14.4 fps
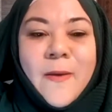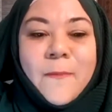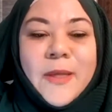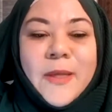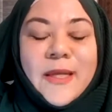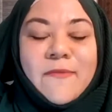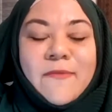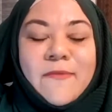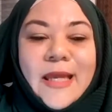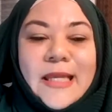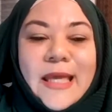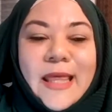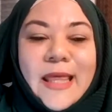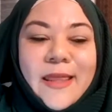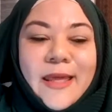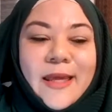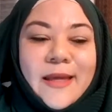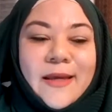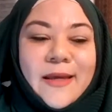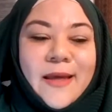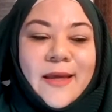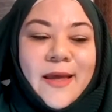But if
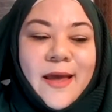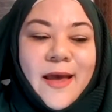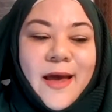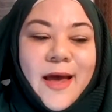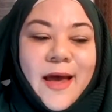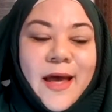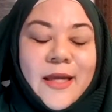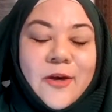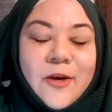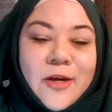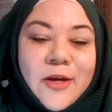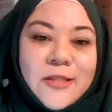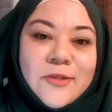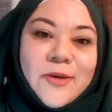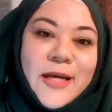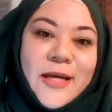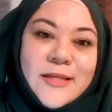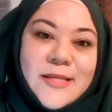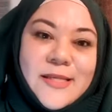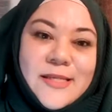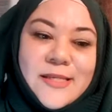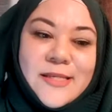anything, I got to
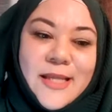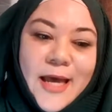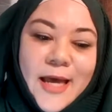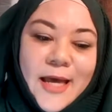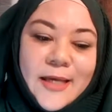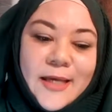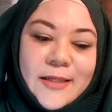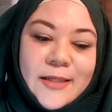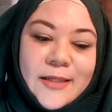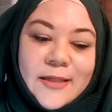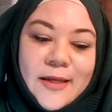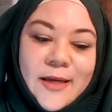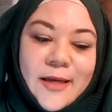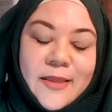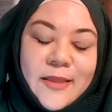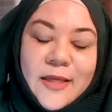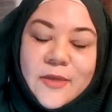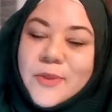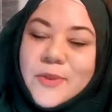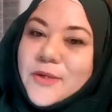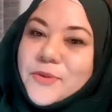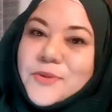understand
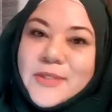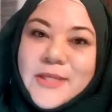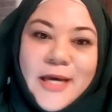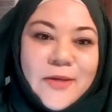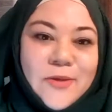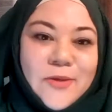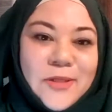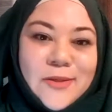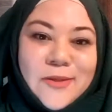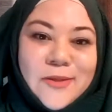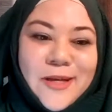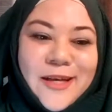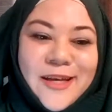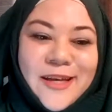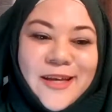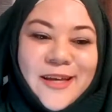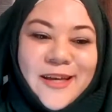that we don't doubt Allah.